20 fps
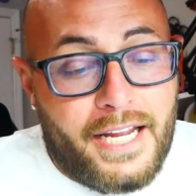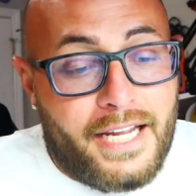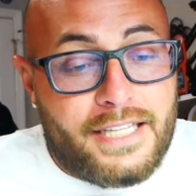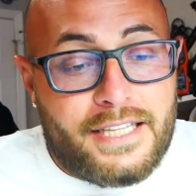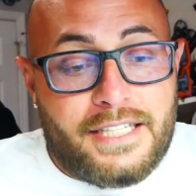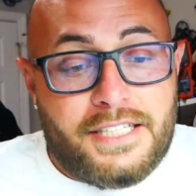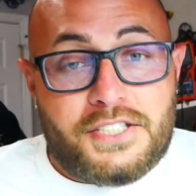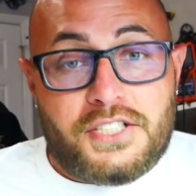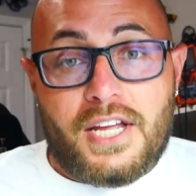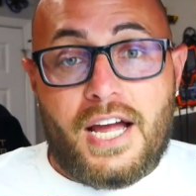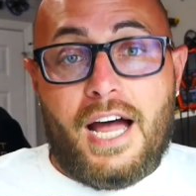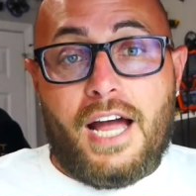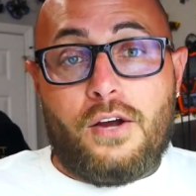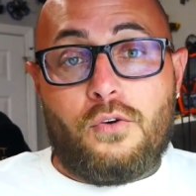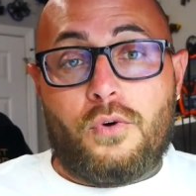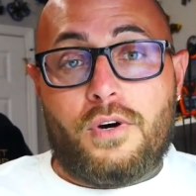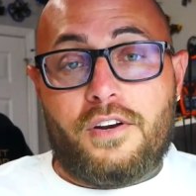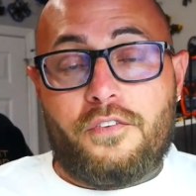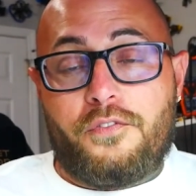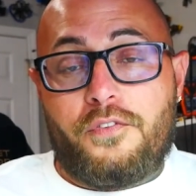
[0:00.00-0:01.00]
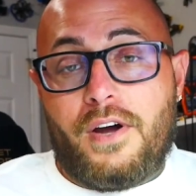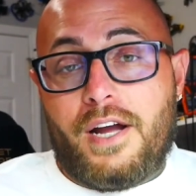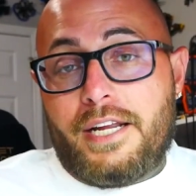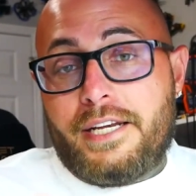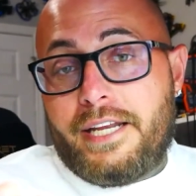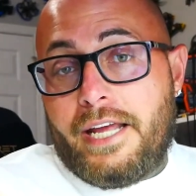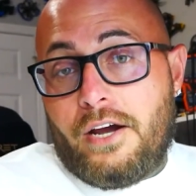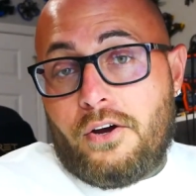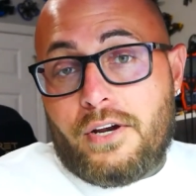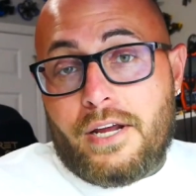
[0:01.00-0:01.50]
At least I want to
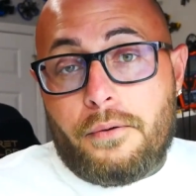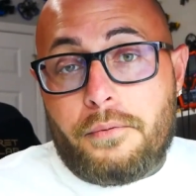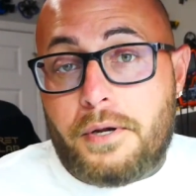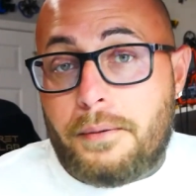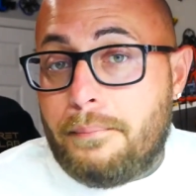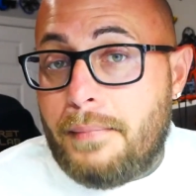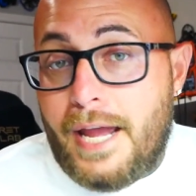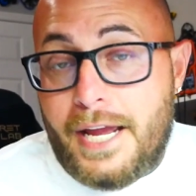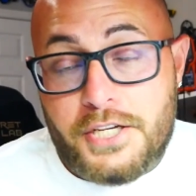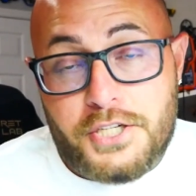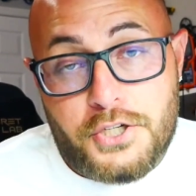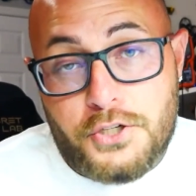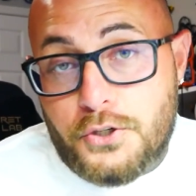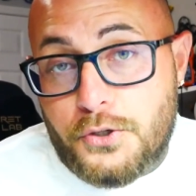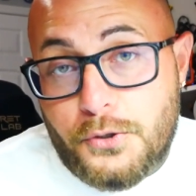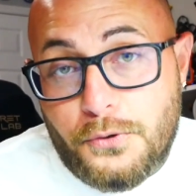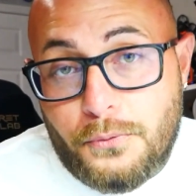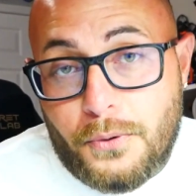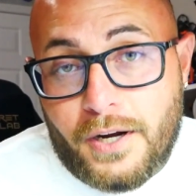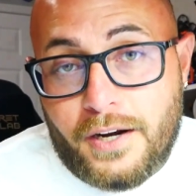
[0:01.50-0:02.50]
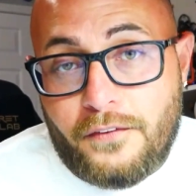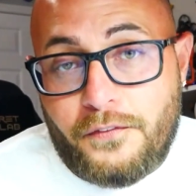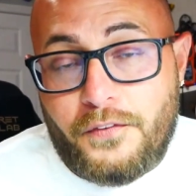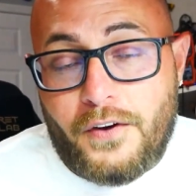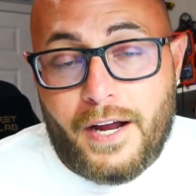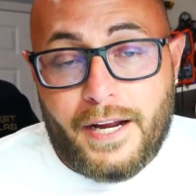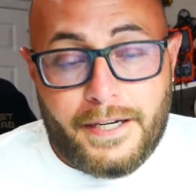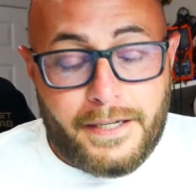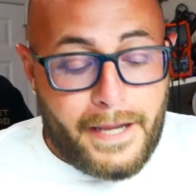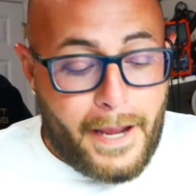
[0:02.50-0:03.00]
find out. I would imagine you want to
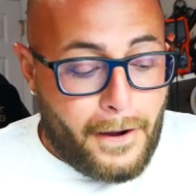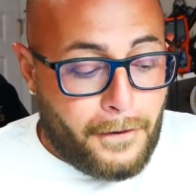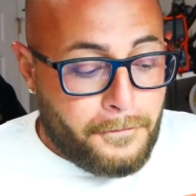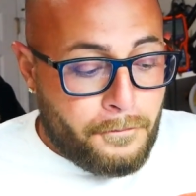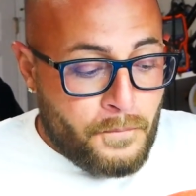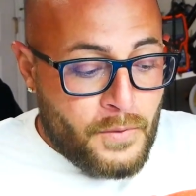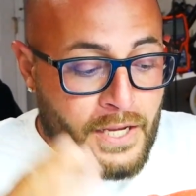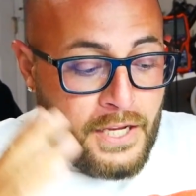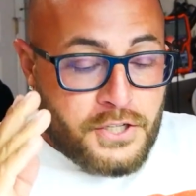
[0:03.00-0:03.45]
find out.